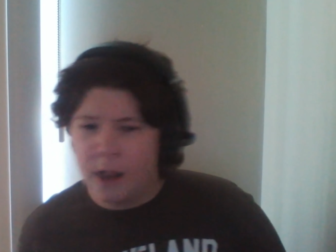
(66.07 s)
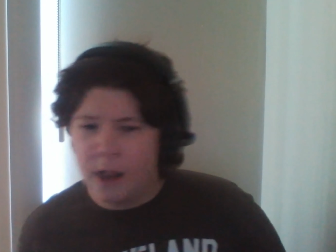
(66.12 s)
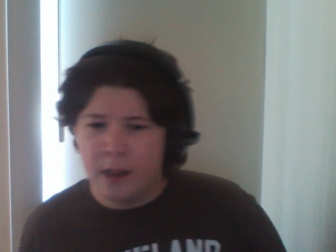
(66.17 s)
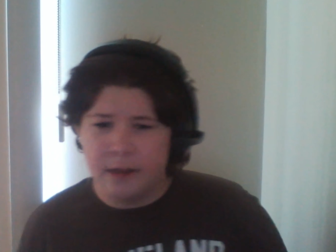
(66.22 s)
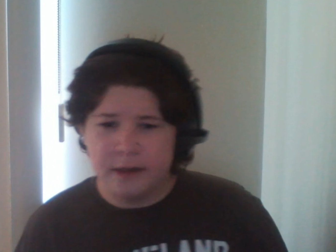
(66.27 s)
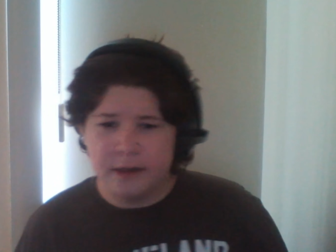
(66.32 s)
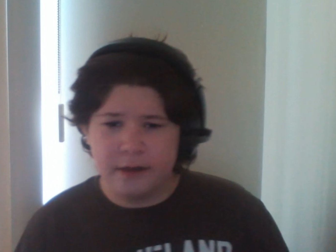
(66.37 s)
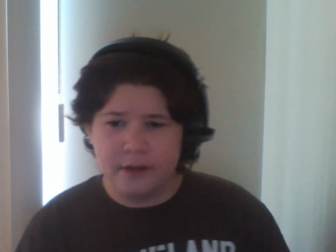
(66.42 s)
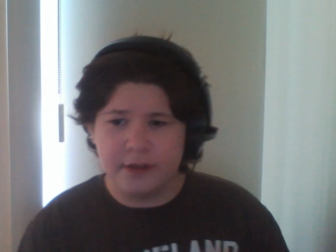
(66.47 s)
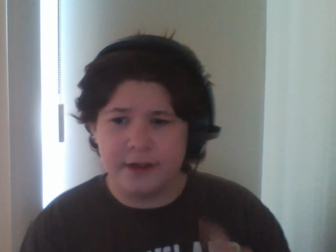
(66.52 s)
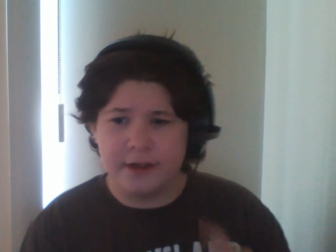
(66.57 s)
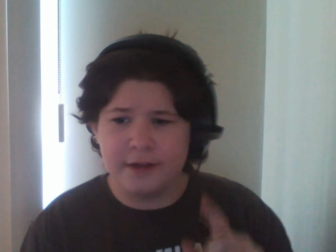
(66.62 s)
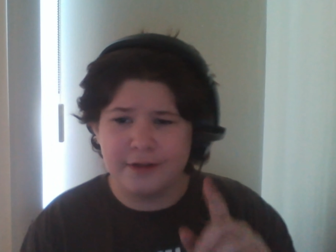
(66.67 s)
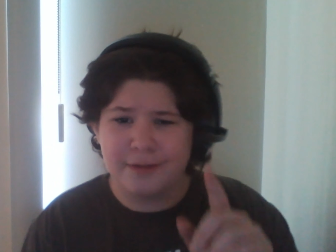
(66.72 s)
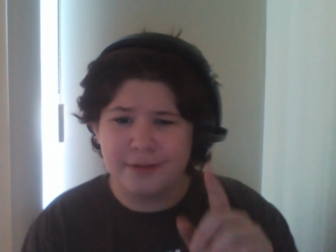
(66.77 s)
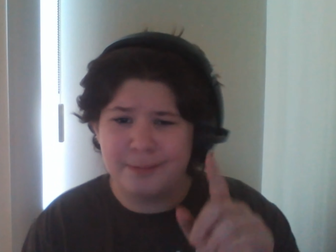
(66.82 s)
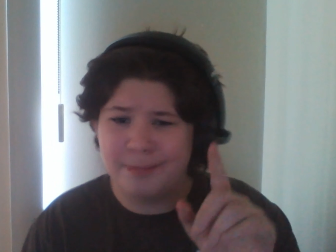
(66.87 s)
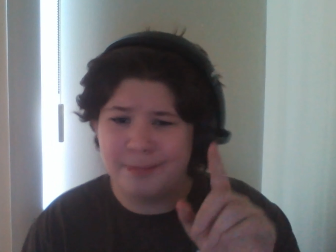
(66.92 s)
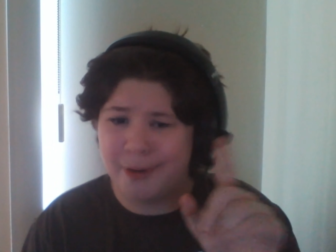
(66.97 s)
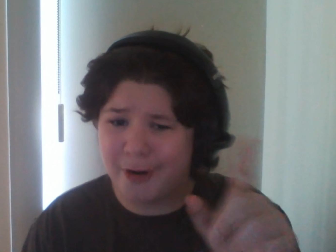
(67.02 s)
Let's get to
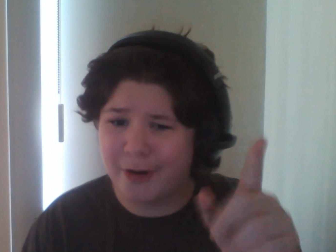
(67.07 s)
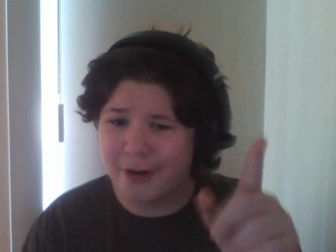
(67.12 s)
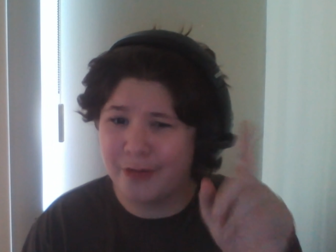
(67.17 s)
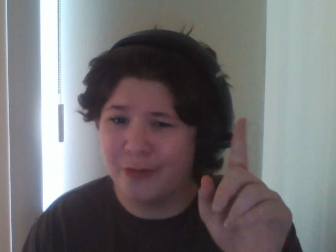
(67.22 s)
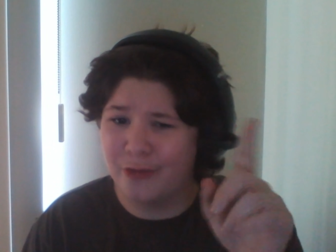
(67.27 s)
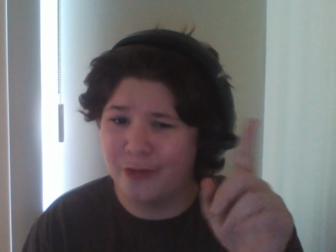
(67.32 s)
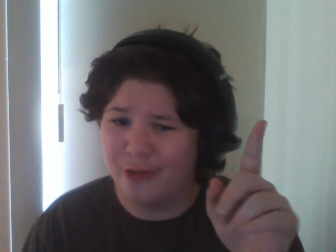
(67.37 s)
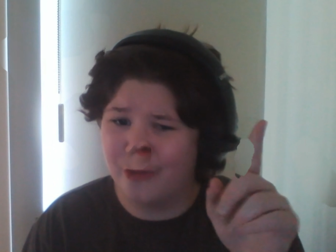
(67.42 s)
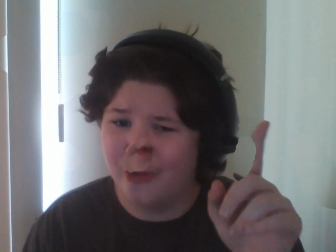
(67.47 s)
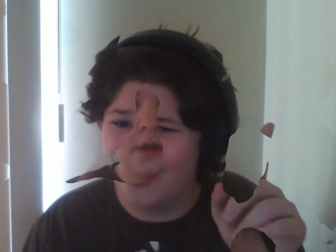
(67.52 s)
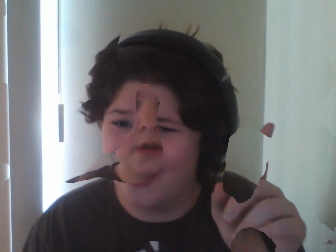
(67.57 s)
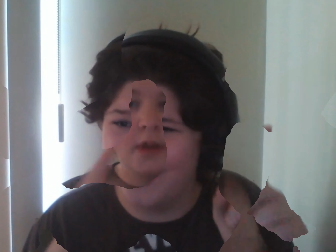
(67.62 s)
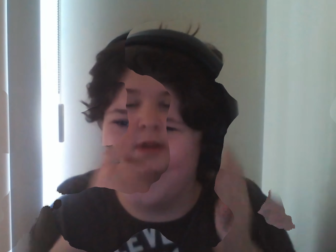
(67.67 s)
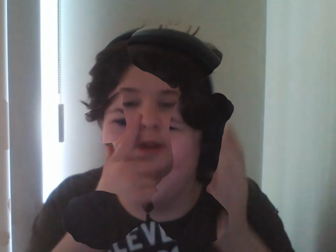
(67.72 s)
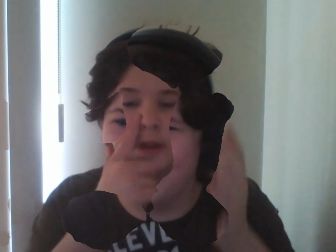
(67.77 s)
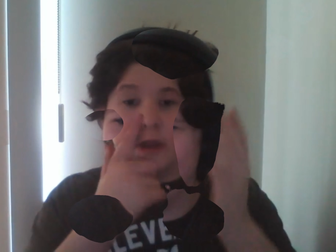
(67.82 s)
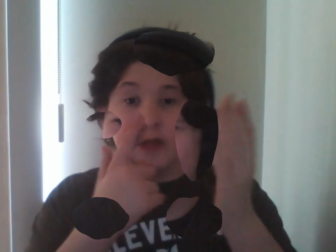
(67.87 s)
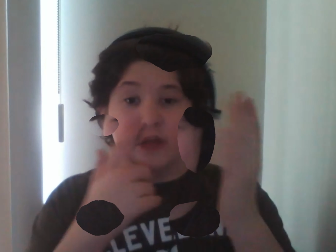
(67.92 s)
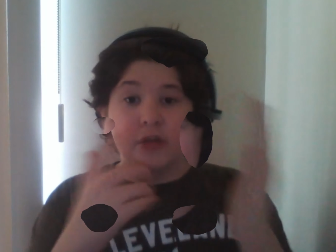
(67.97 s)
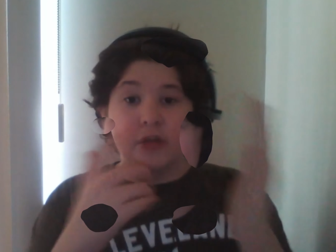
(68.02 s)
part one.
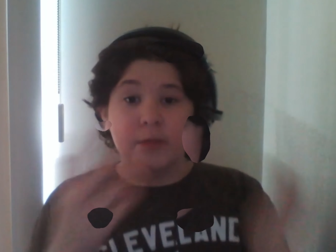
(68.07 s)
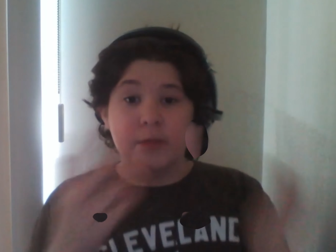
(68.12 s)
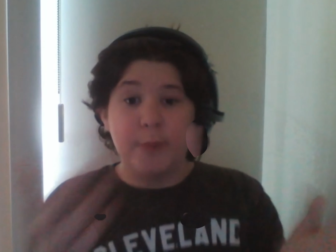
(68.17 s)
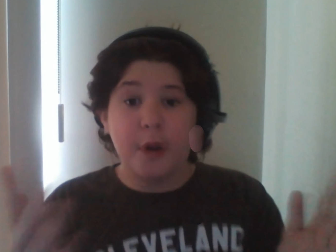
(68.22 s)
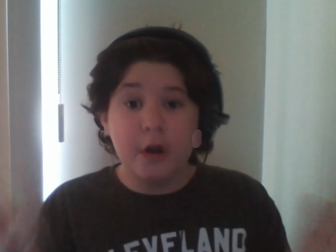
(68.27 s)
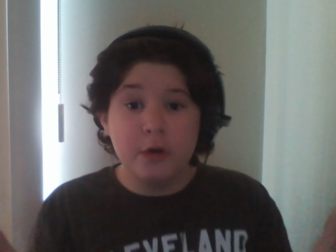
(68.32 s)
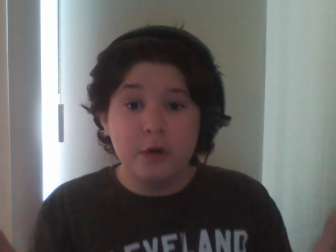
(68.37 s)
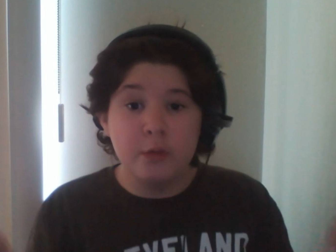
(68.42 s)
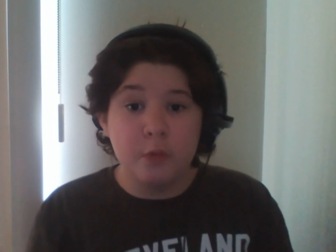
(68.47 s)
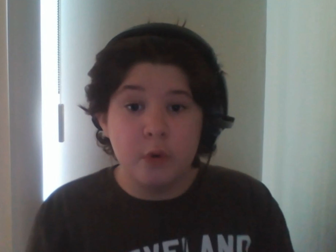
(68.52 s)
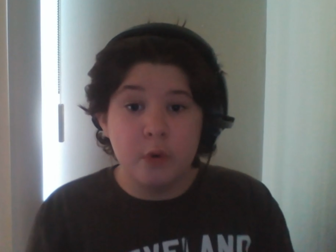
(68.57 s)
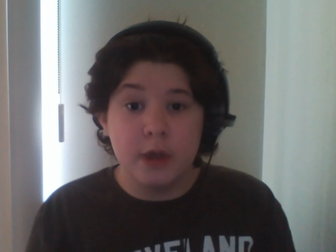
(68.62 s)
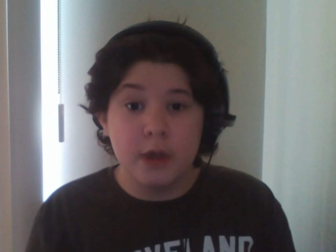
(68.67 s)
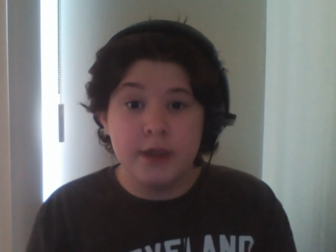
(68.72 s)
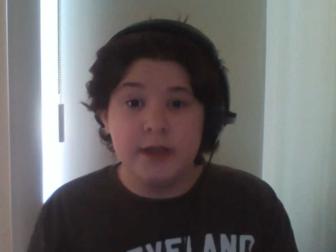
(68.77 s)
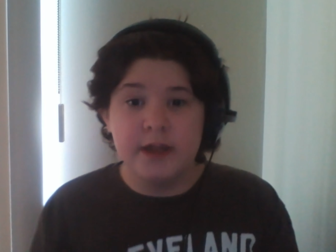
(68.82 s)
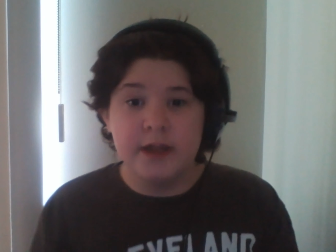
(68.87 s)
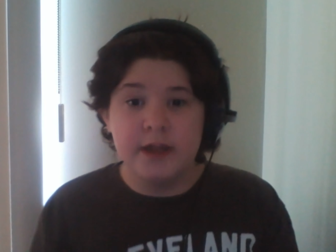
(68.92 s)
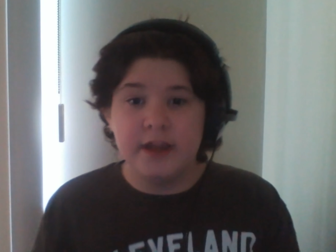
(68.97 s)
So part one,